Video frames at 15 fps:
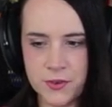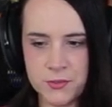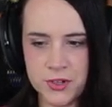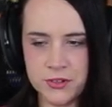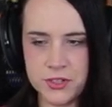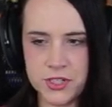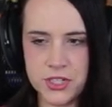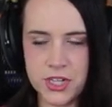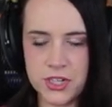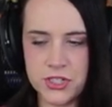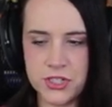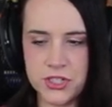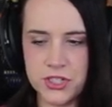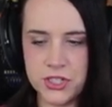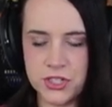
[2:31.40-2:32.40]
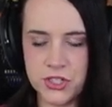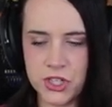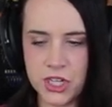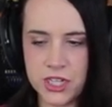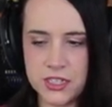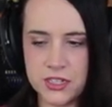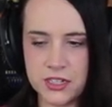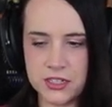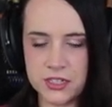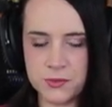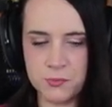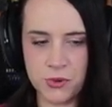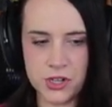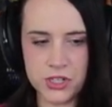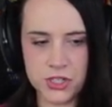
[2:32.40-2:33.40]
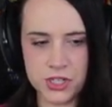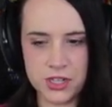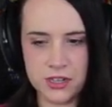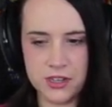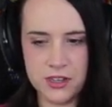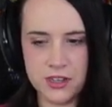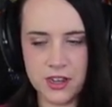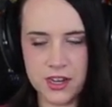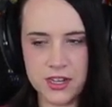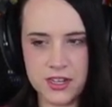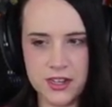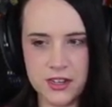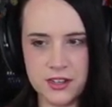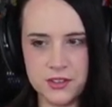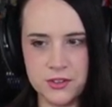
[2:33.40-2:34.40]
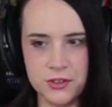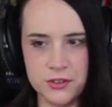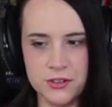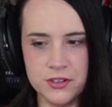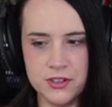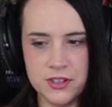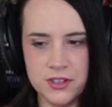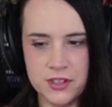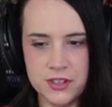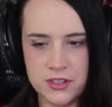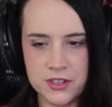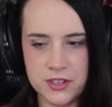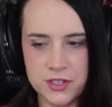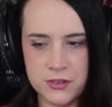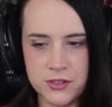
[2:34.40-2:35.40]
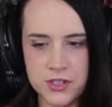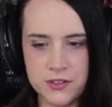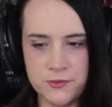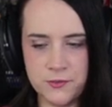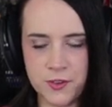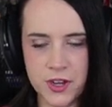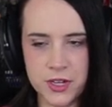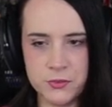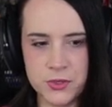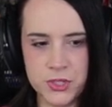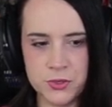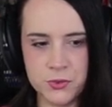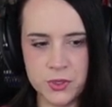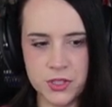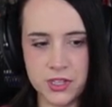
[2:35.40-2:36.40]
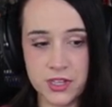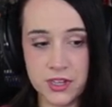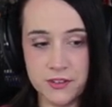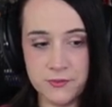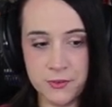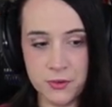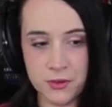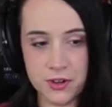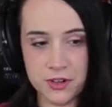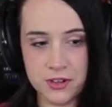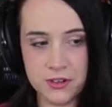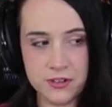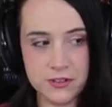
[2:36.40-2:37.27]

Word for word: A mere dejected expression, I gather. You didn't find what you were looking for?